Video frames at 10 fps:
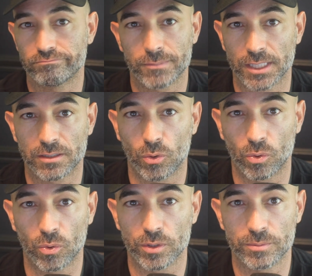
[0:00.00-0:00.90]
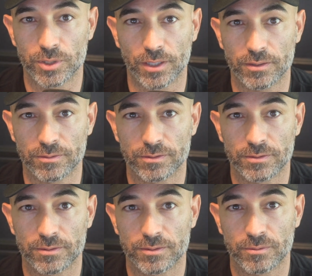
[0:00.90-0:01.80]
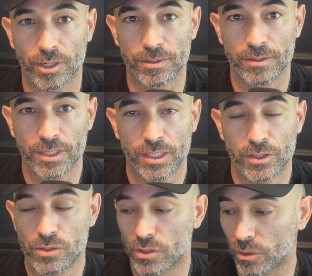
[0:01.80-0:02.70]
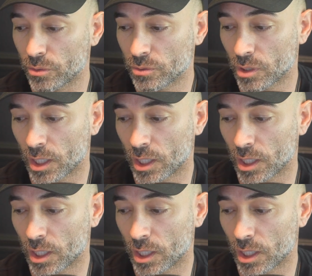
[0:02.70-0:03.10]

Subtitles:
That's the whole goal and objective, right? So,